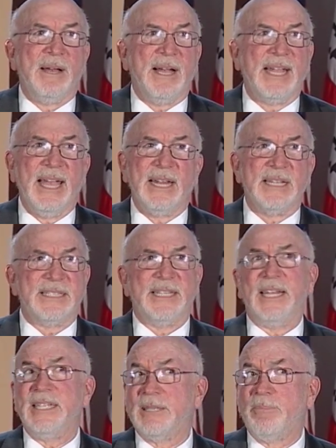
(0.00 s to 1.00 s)
Again, the
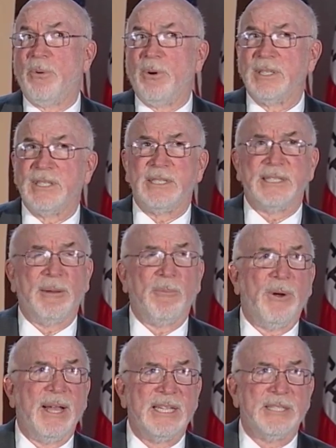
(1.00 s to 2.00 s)
city supports in some
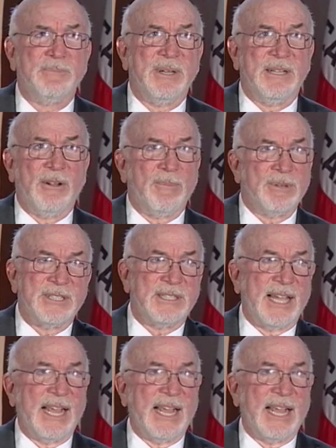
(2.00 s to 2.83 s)
ways, but almost like